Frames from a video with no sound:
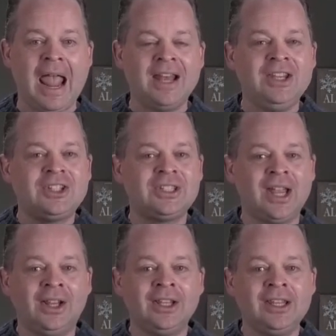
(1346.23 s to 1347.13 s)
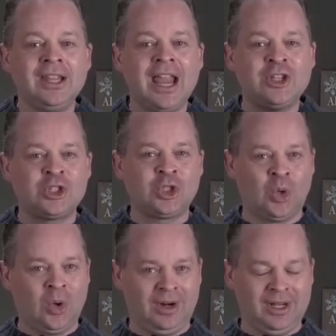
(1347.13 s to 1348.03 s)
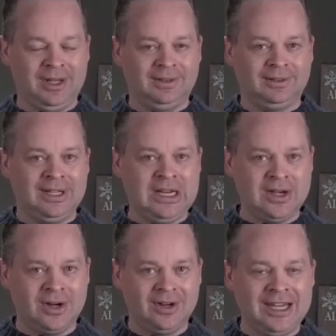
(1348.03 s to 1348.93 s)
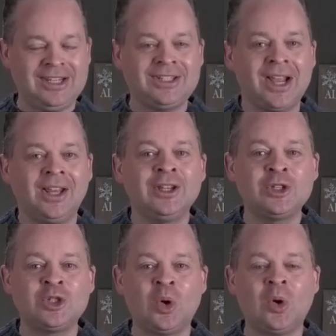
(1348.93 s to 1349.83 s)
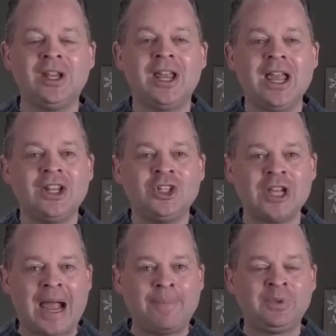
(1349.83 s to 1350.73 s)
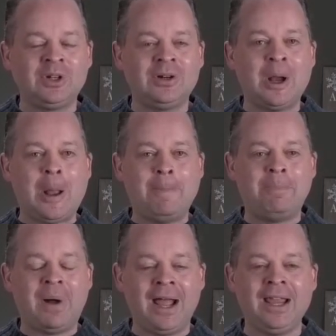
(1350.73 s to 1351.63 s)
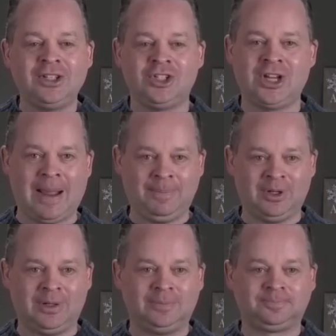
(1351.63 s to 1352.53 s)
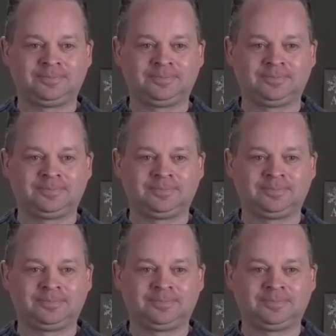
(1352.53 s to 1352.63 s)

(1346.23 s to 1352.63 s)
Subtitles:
And he's telling a story here. He's telling a story chapter by chapter.